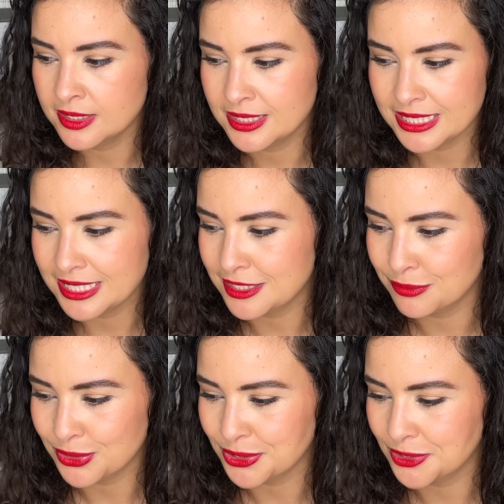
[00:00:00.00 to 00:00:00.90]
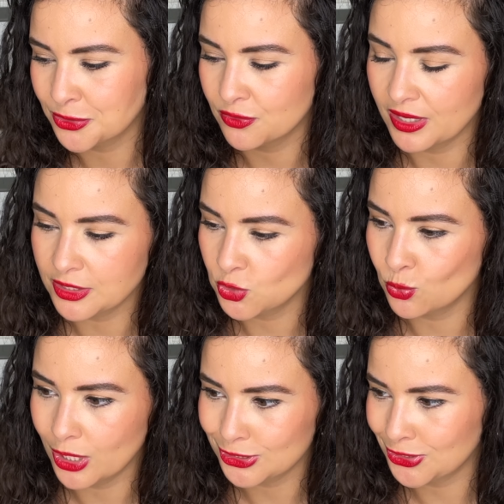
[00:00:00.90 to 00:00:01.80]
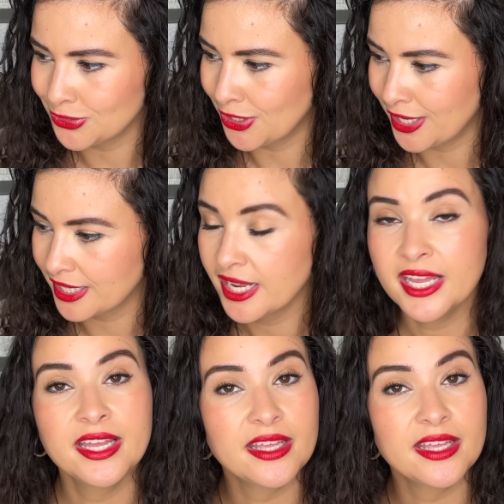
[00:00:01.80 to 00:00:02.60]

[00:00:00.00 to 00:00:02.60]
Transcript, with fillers: see these in person or find swatches online.